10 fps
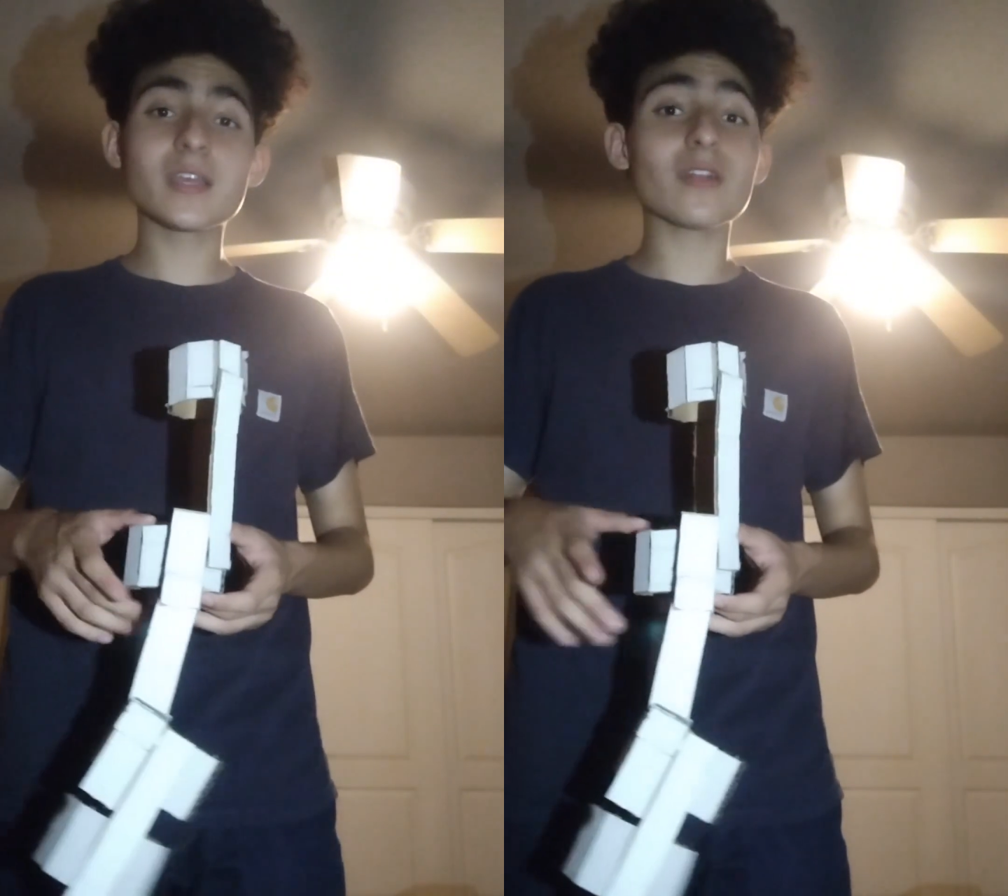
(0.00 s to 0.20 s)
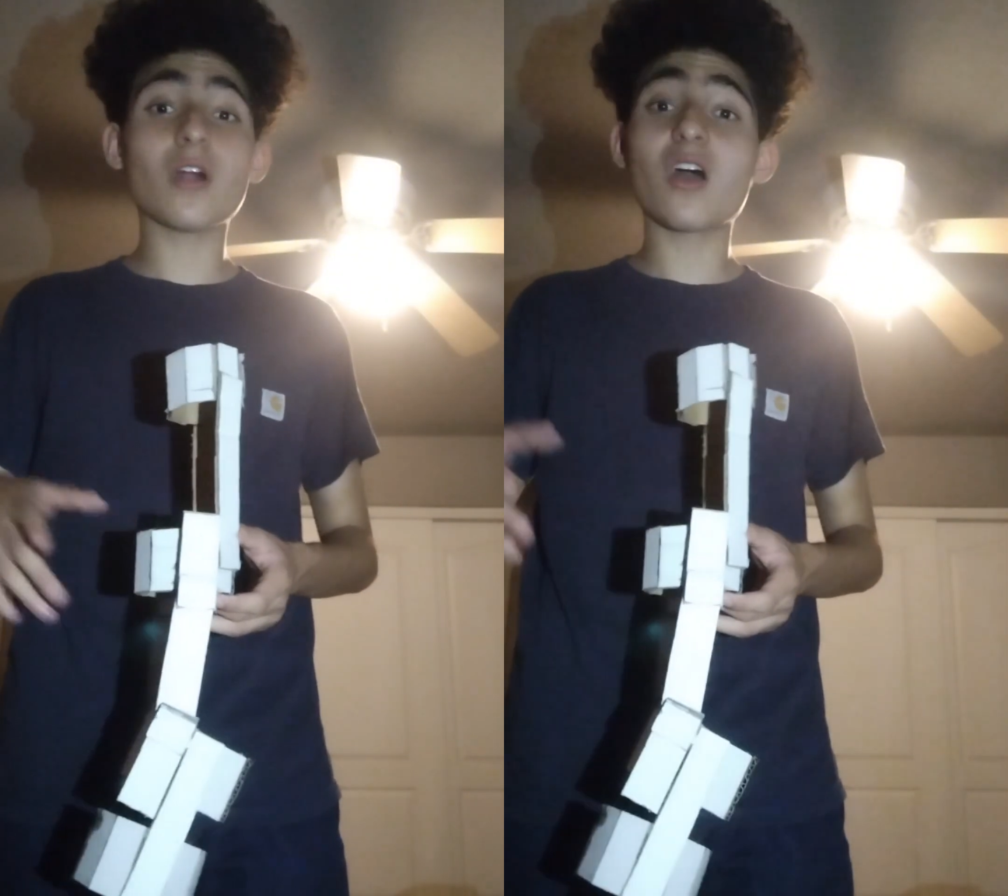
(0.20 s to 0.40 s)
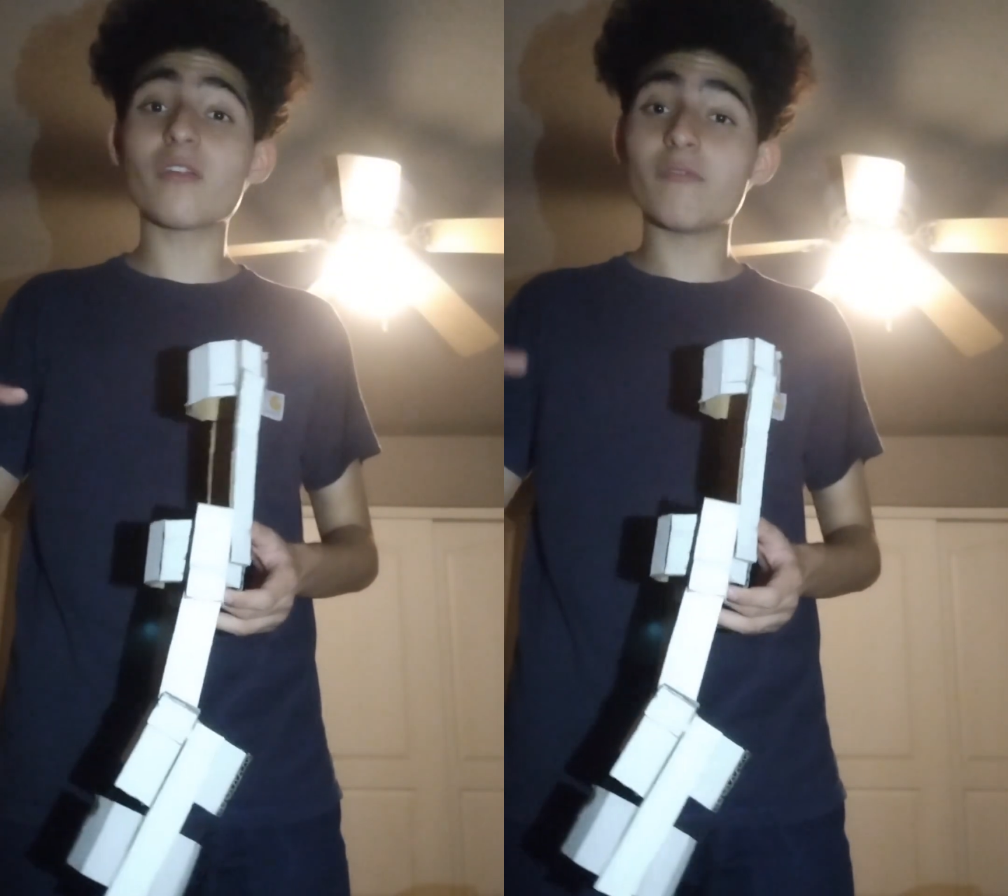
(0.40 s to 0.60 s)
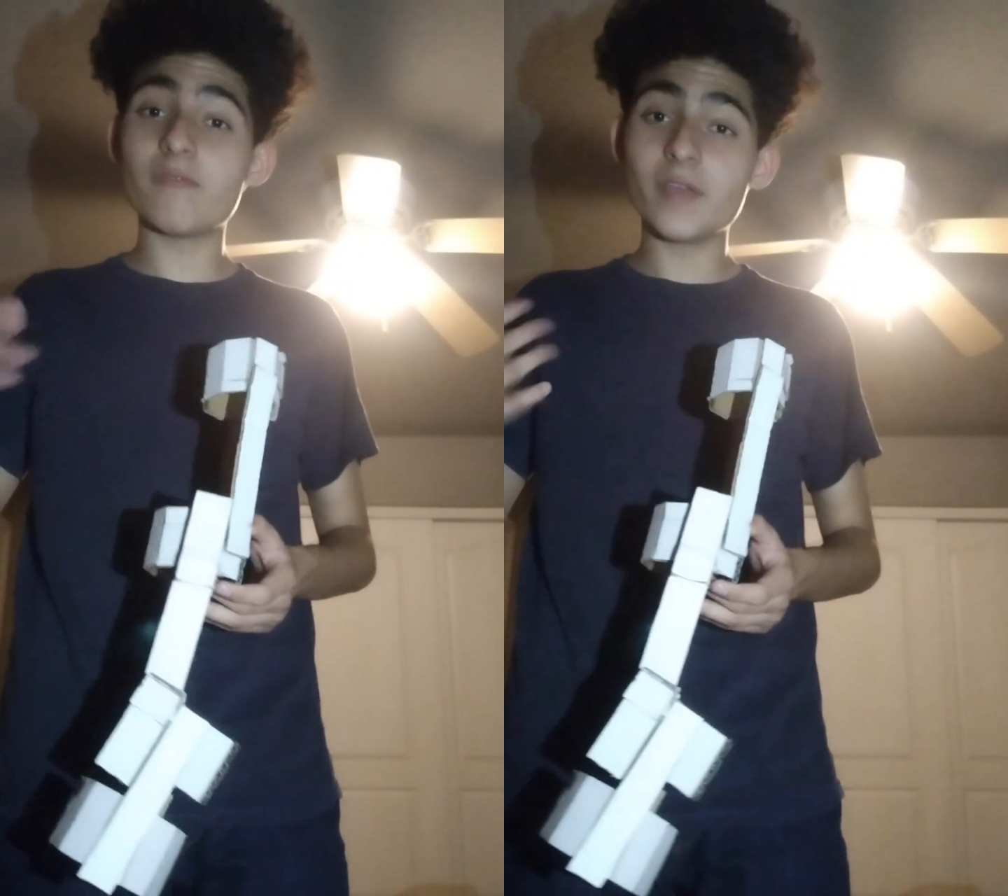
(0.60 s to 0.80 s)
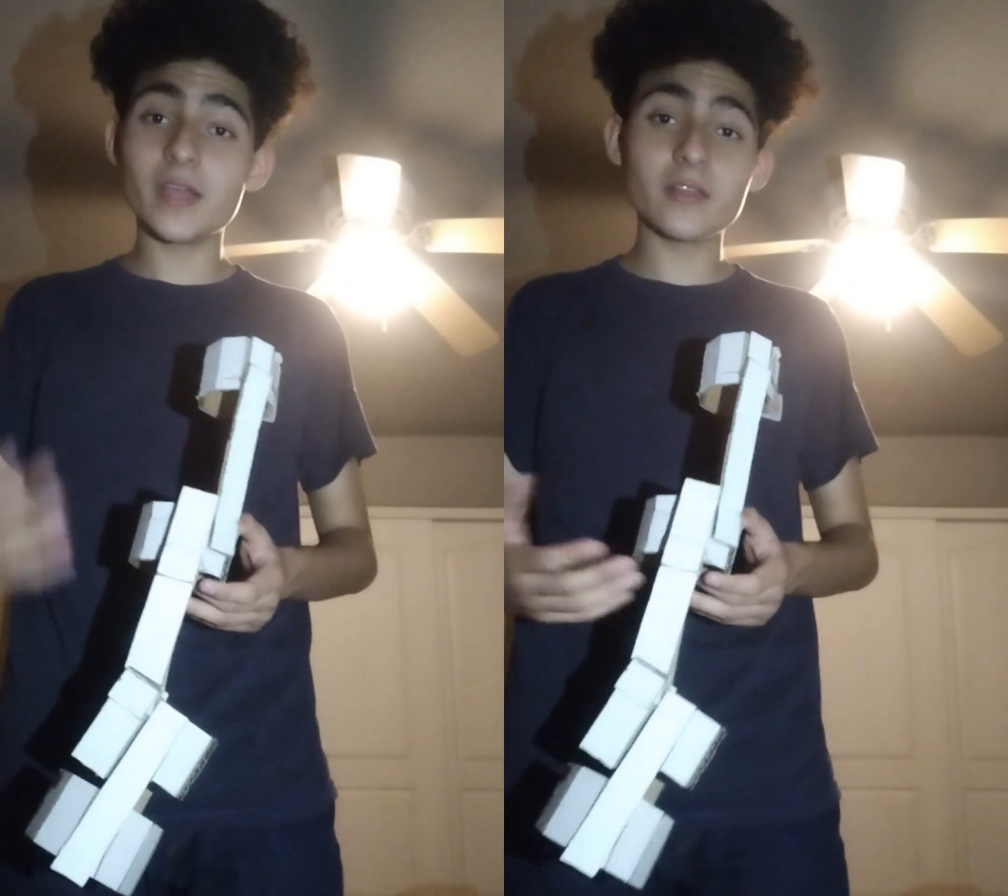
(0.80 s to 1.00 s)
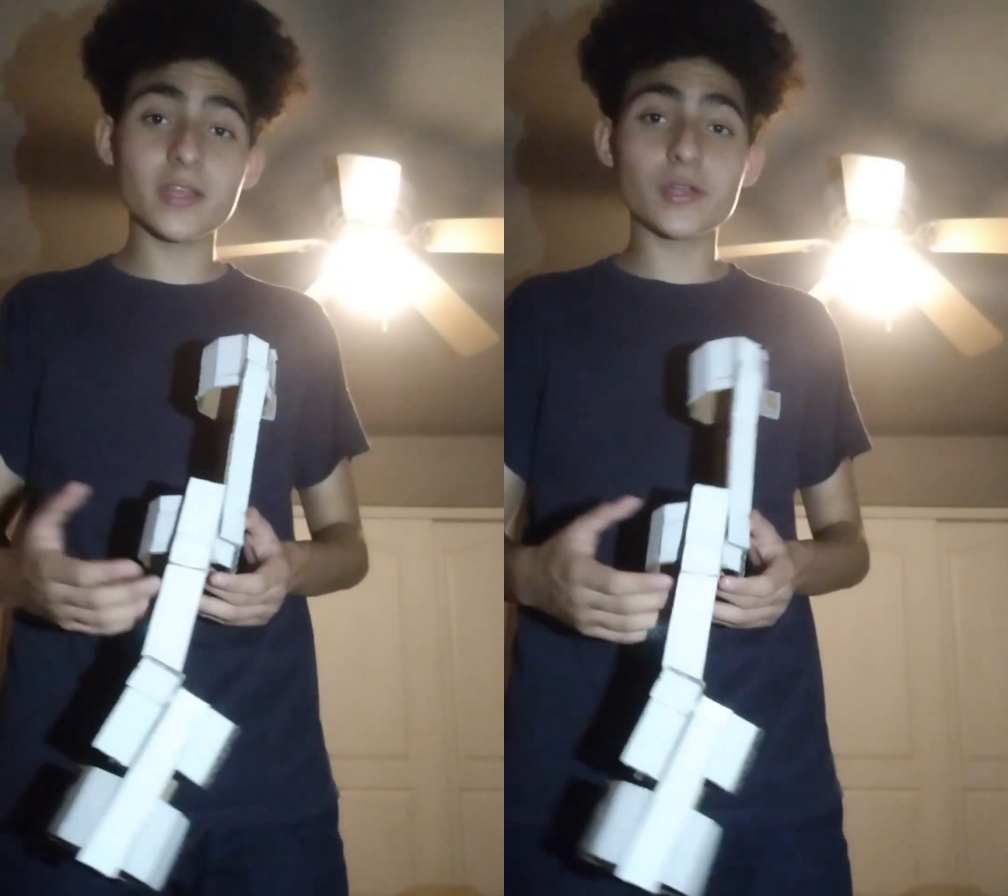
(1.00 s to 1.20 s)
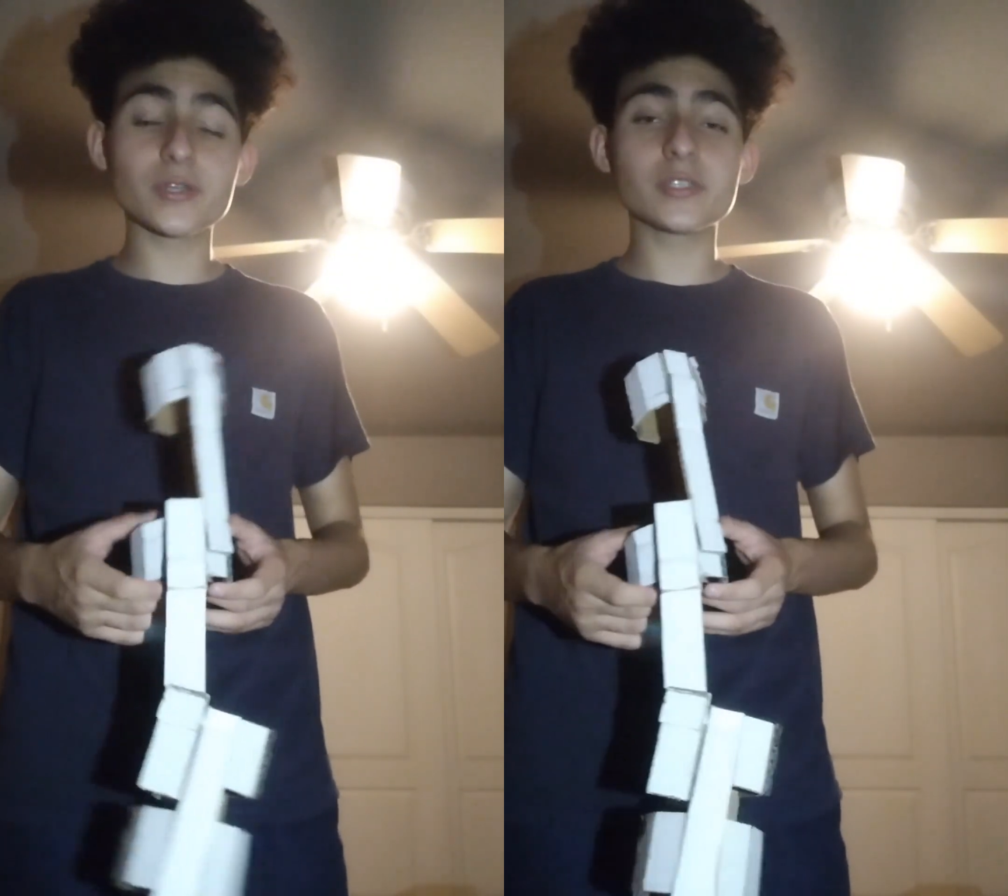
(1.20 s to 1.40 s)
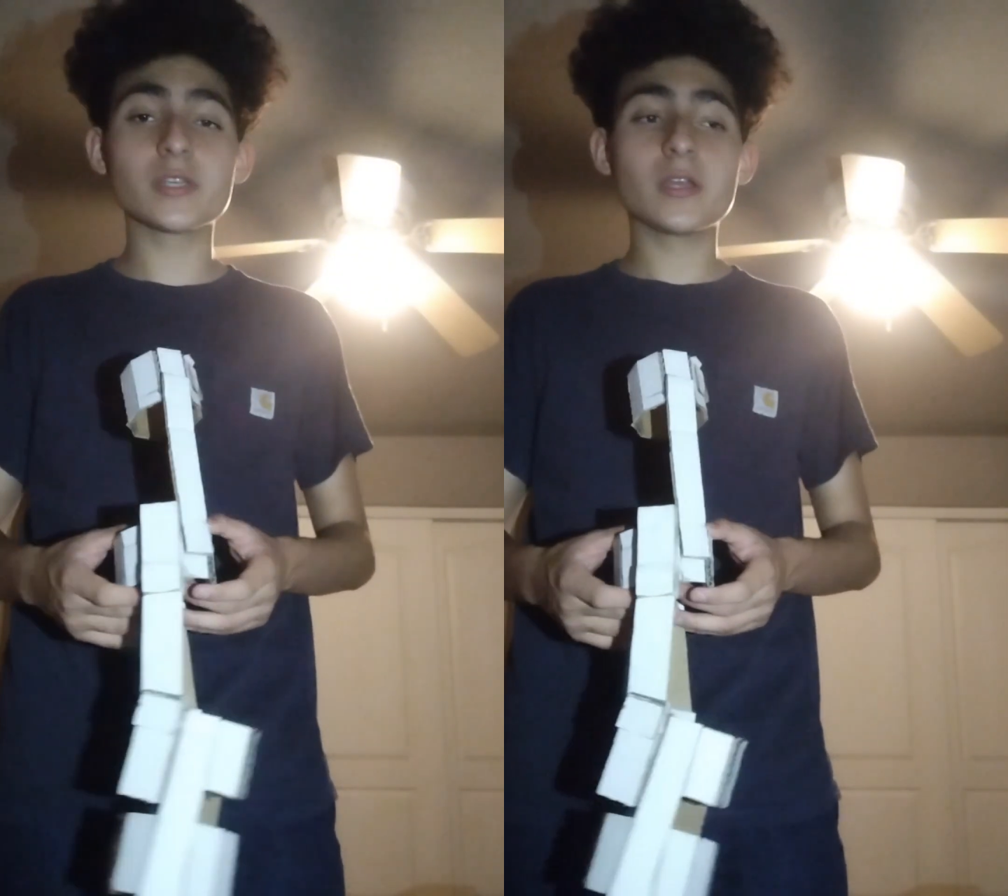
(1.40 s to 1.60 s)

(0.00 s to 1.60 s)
a lot of failures.